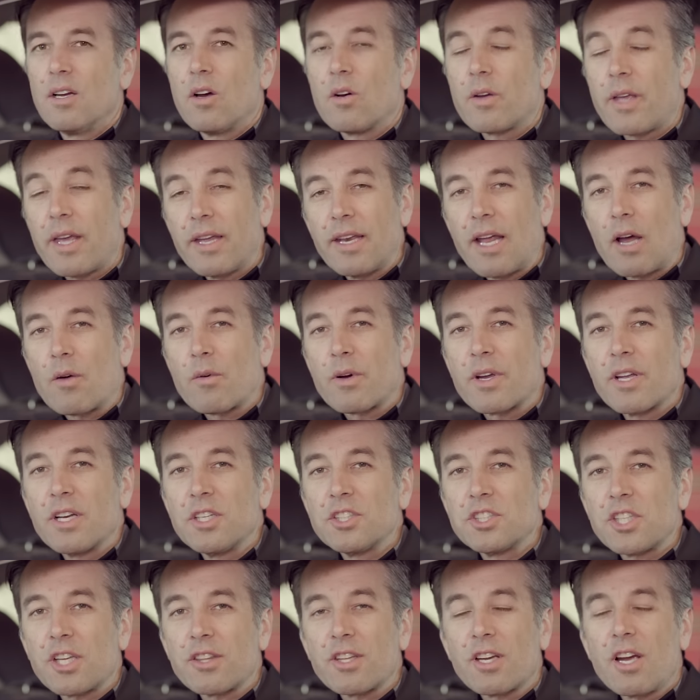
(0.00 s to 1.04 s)
Okay, now we're going
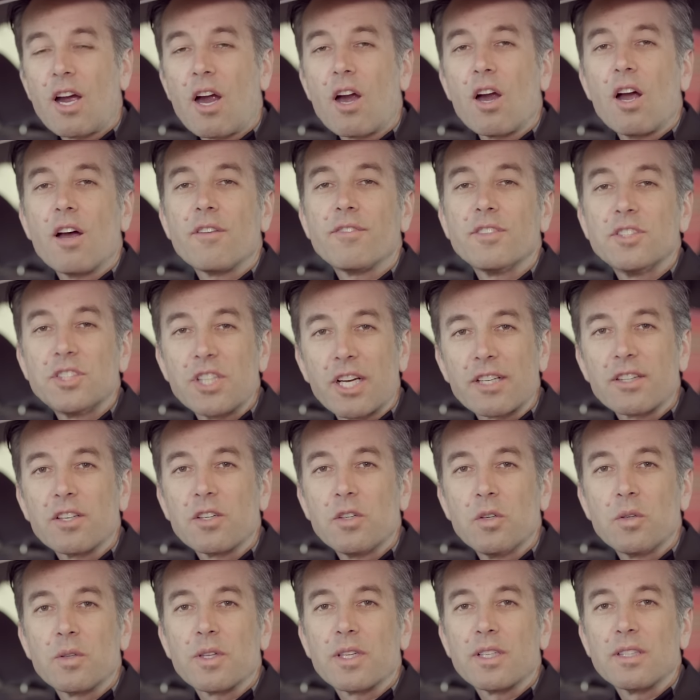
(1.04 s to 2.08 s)
to shut the car off and check the
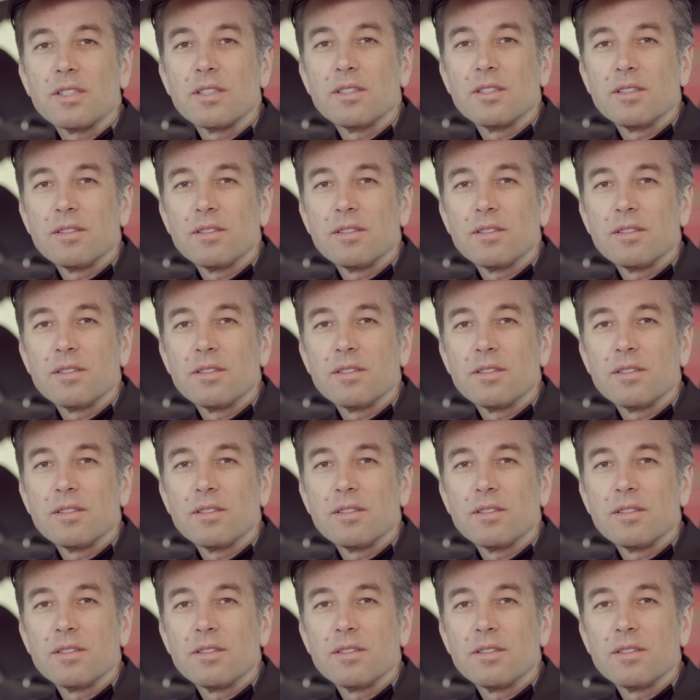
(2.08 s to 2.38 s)
coolant.